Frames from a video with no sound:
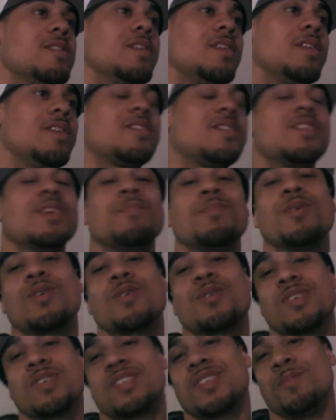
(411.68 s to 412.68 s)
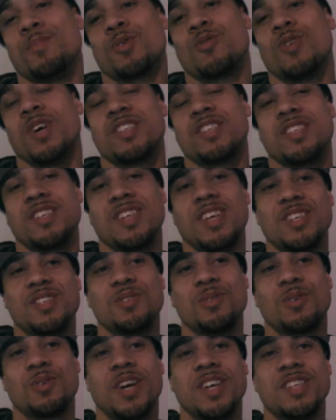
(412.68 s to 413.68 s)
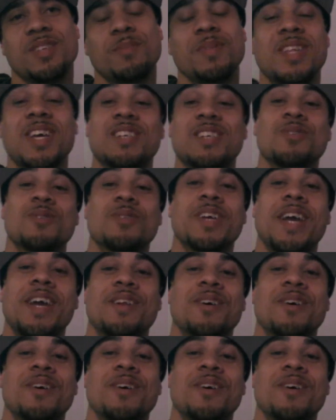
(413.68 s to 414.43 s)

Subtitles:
It's a simple question, nothing too crazy. But that's okay,